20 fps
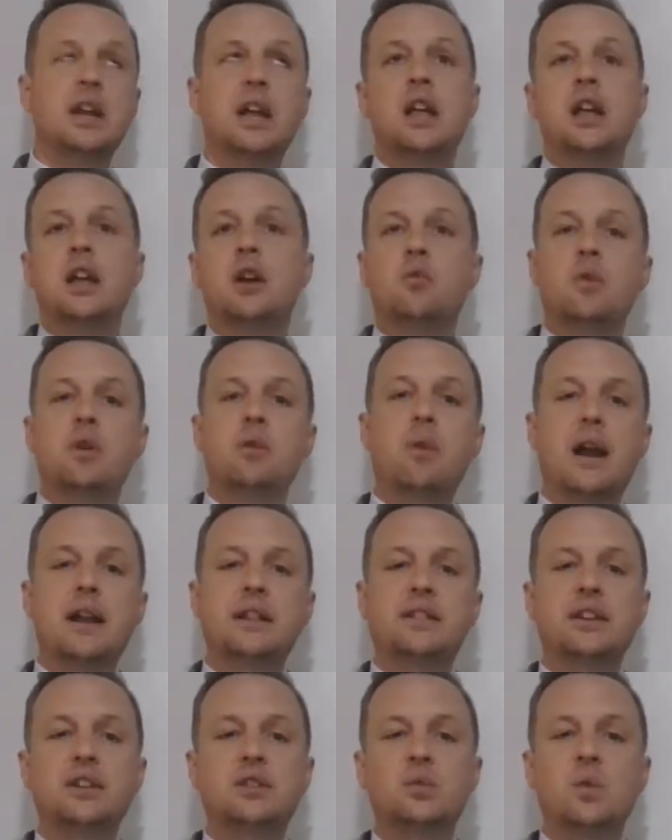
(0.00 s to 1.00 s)
We write
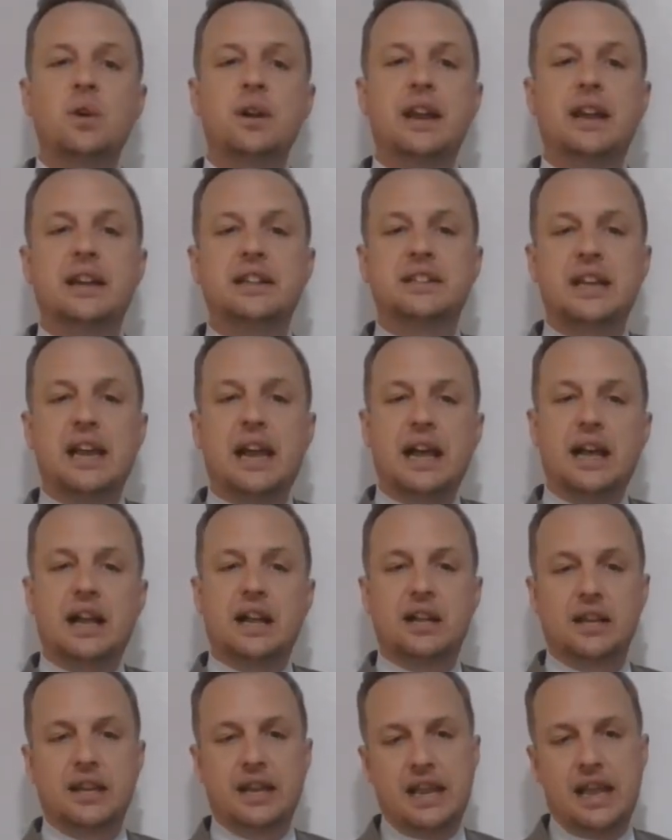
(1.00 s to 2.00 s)
this one as
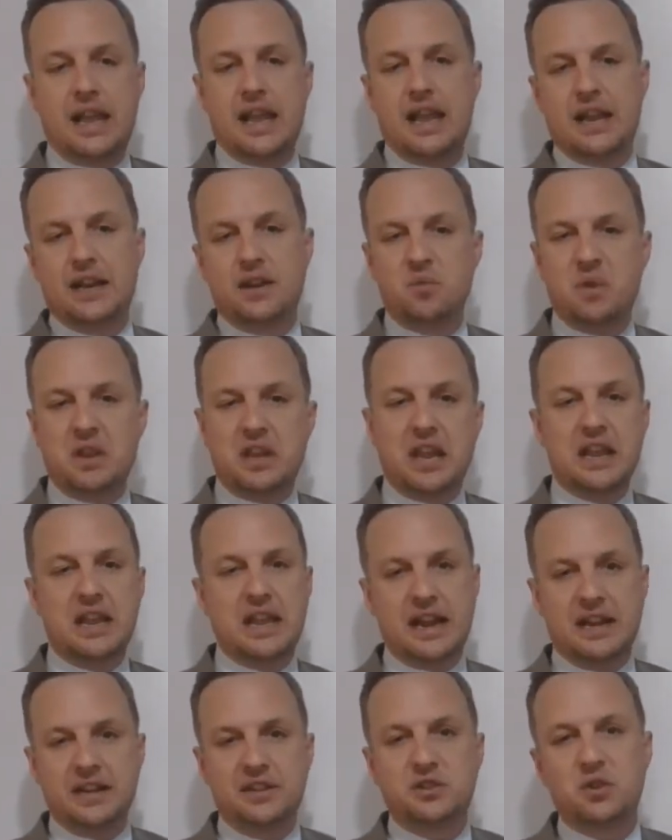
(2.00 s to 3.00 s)
ln, and we can get
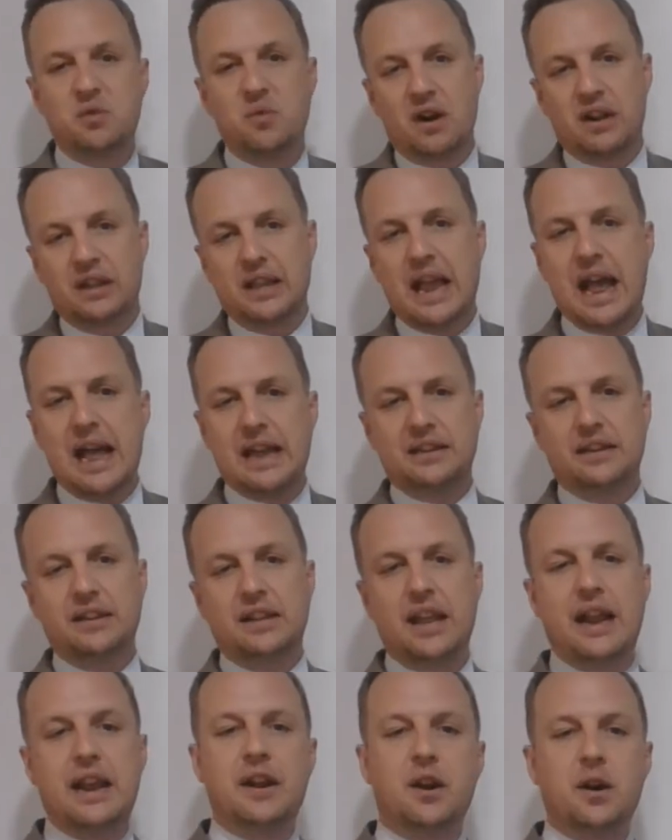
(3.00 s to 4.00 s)
into our Latin
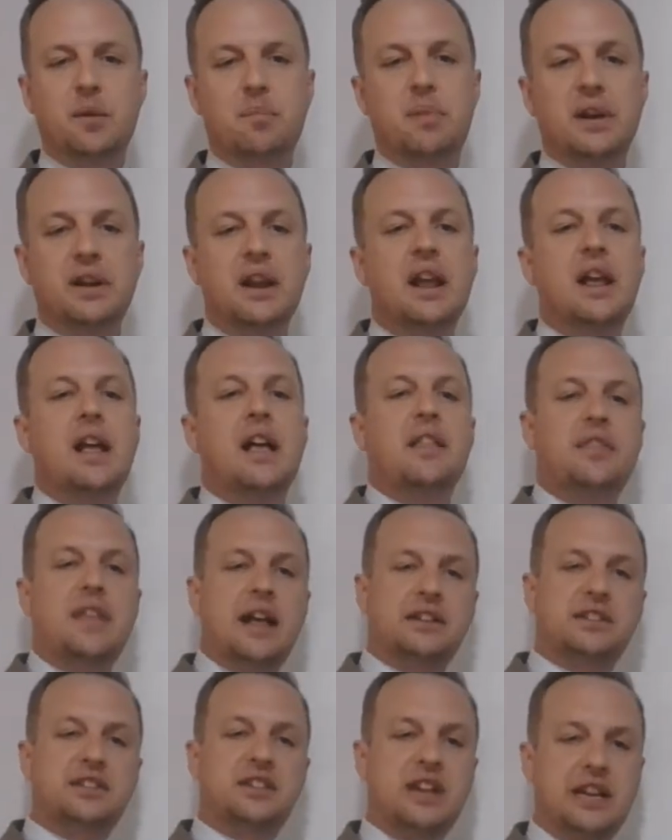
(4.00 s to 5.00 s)
later, but
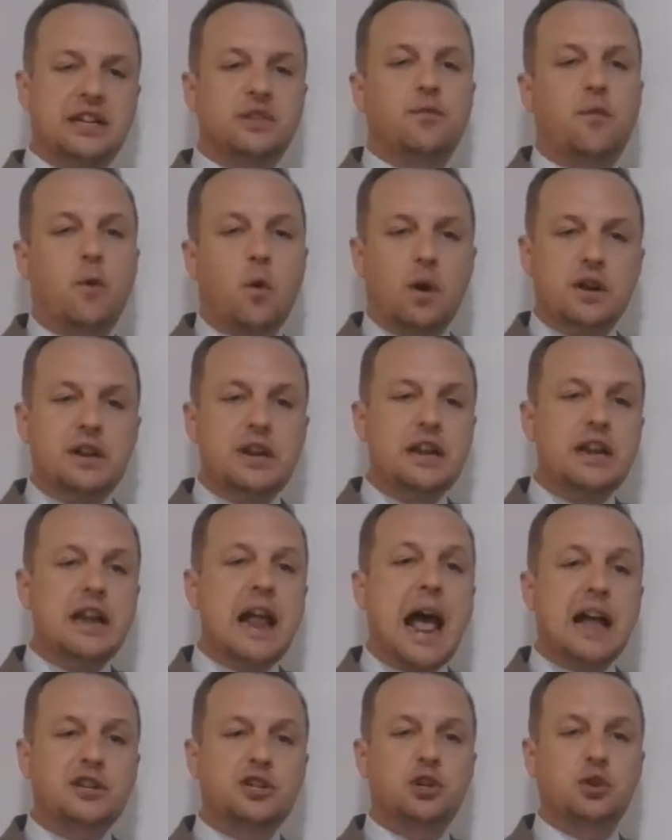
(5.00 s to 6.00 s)
that stands for
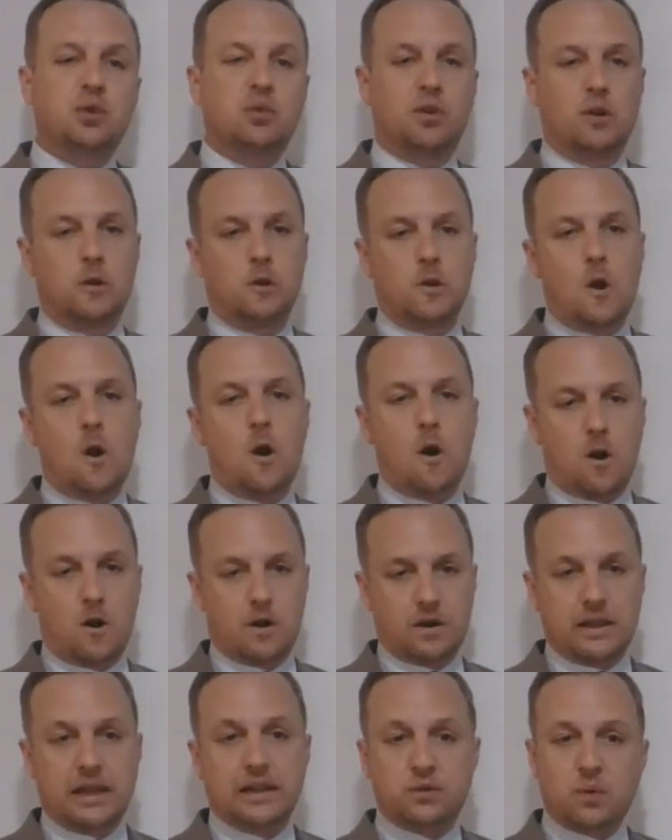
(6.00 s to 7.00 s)
natural log.
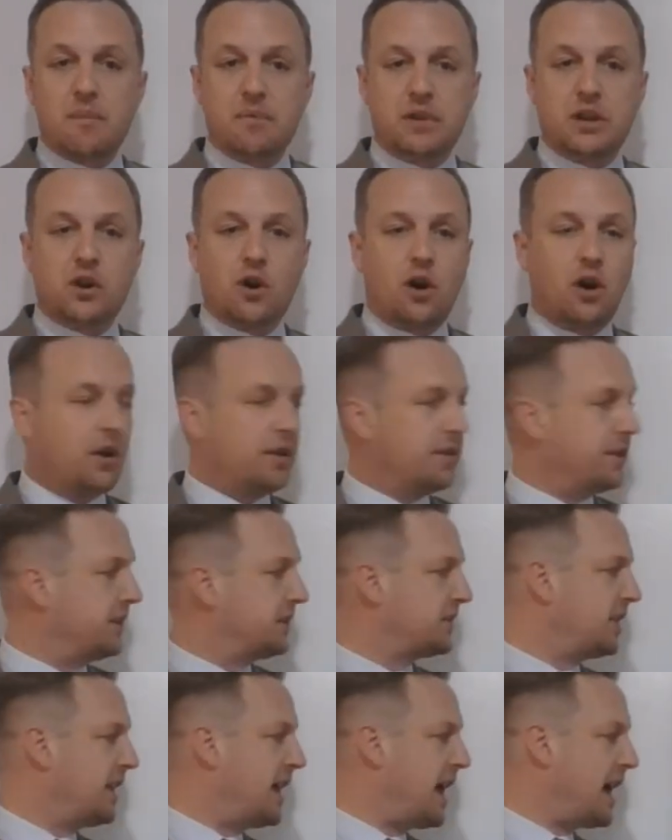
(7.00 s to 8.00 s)
That's why we call this
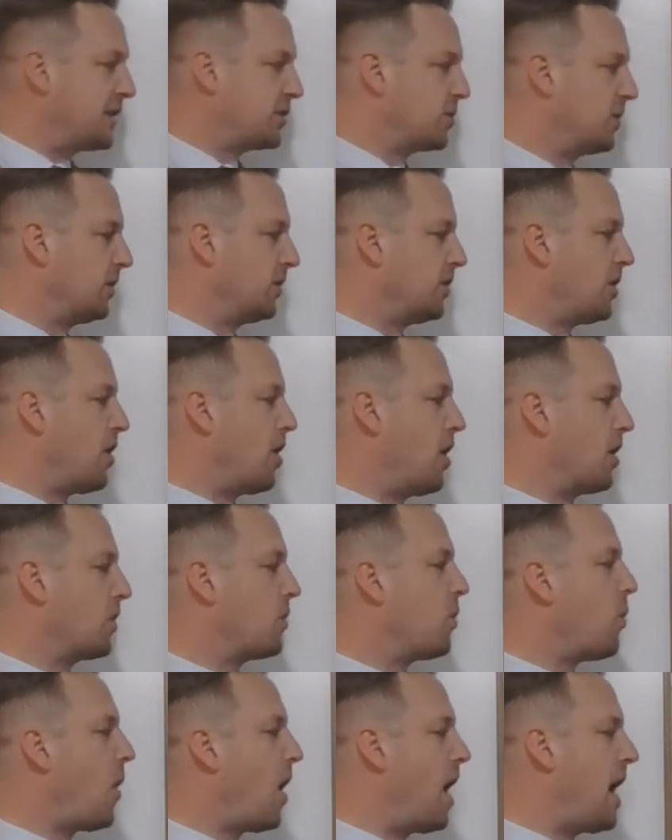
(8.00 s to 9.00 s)
the natural log.
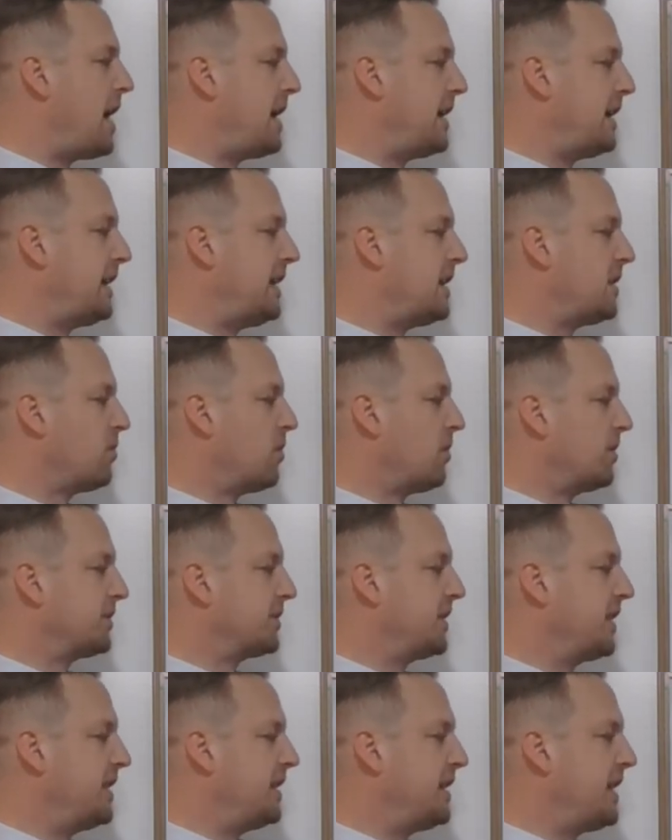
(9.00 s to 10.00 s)
y equals
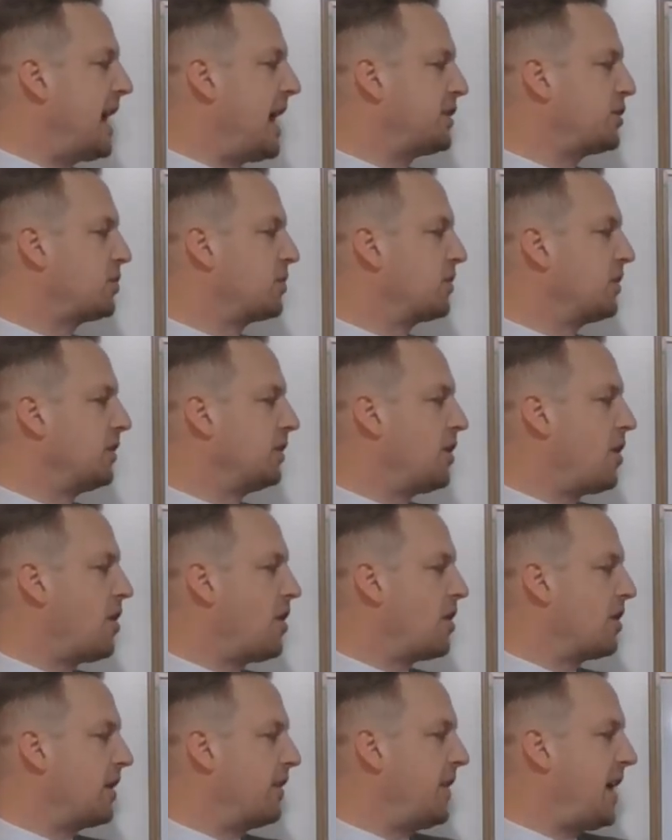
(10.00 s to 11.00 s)
the natural
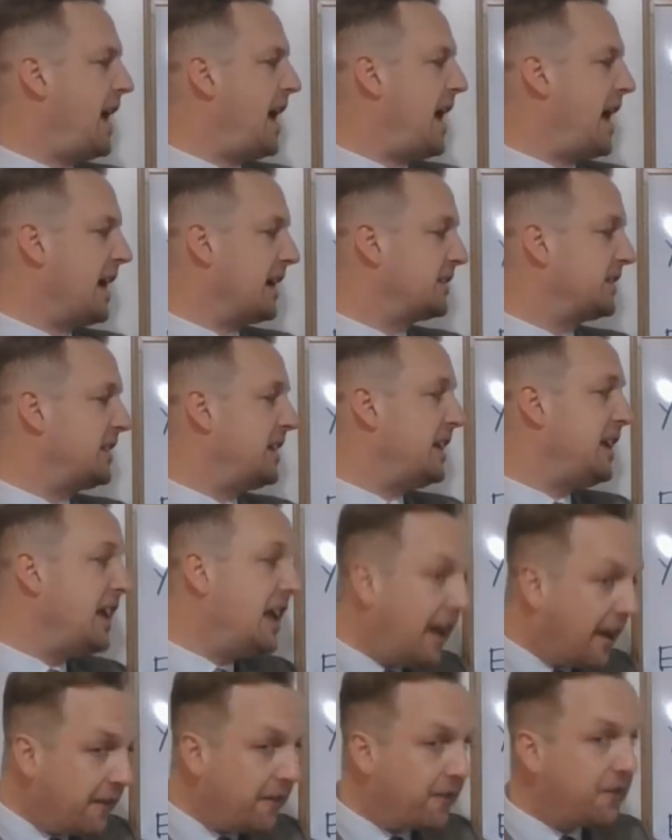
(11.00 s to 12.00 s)
log of x
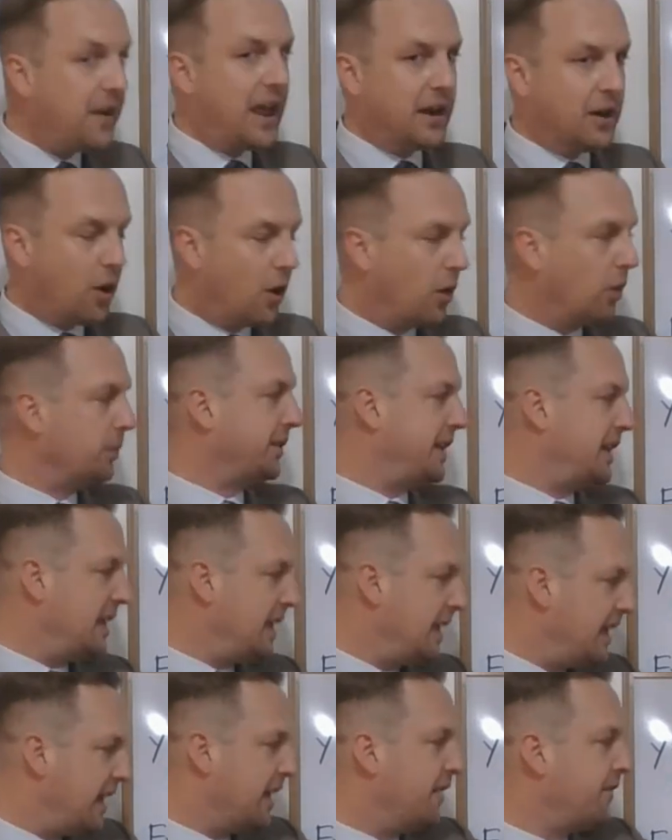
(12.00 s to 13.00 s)
if and only
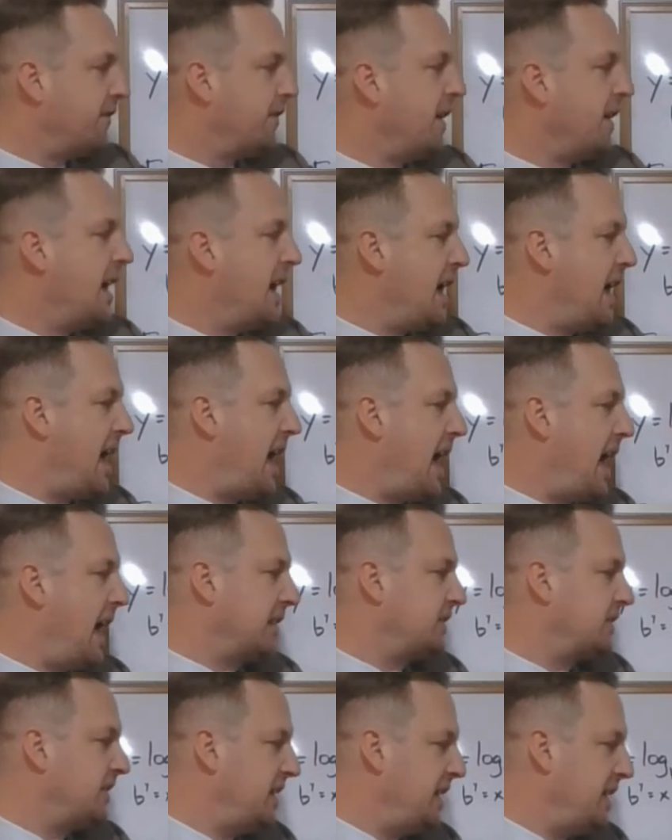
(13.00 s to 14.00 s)
if
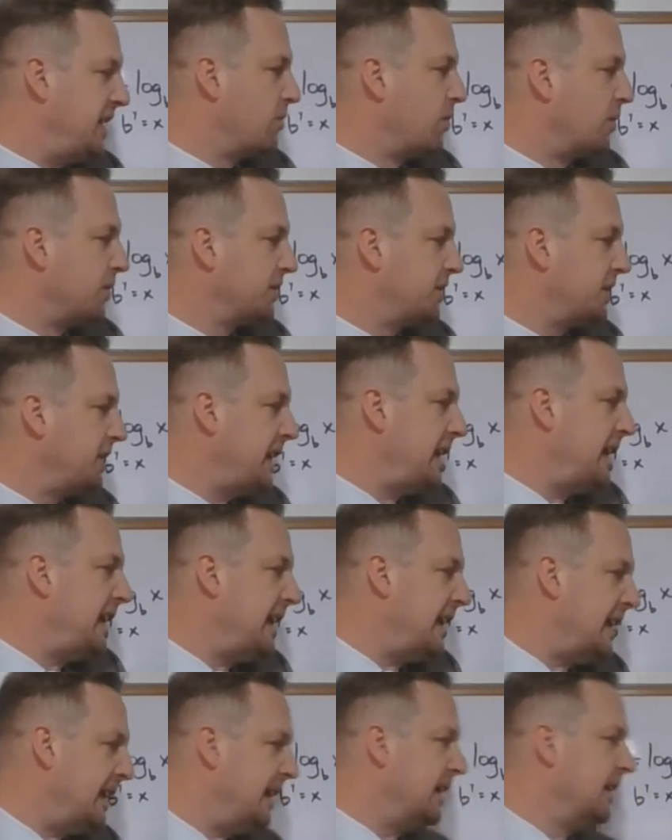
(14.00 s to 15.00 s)
x equals
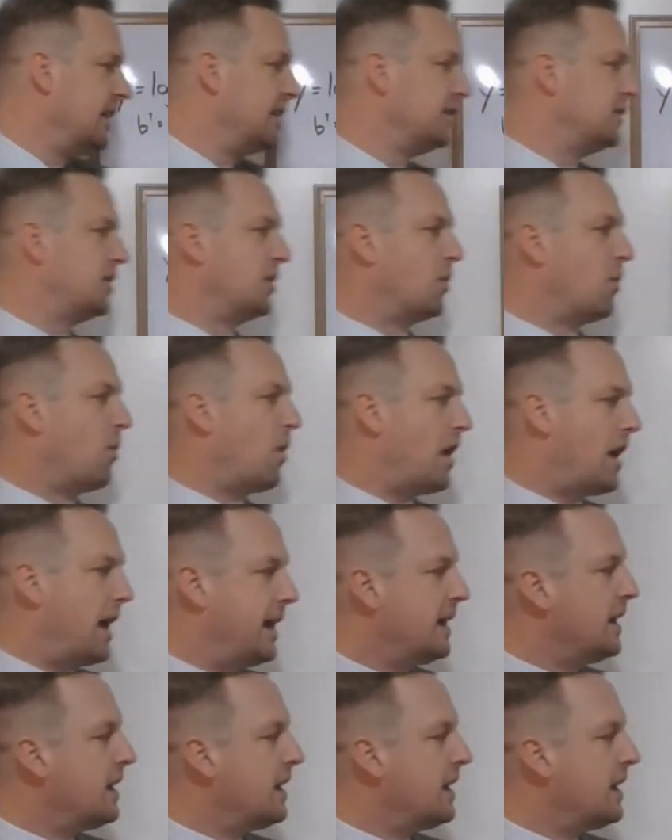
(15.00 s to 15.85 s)
e to the y.